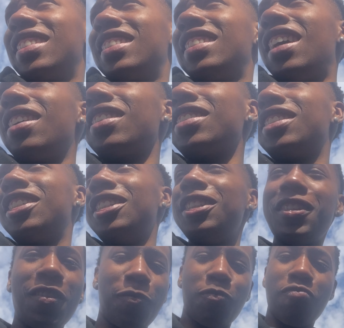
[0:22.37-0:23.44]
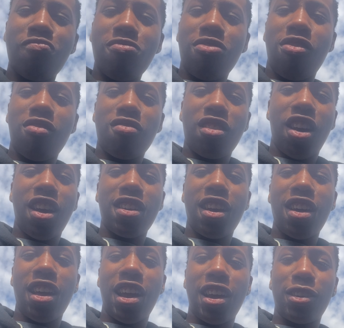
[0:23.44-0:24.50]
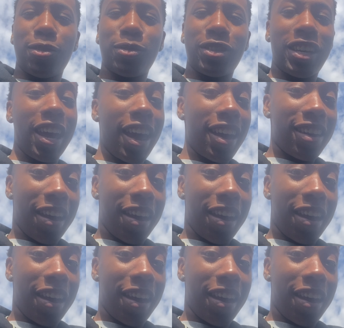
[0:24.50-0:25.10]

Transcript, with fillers: Talking to you. They ain't got a handle skit.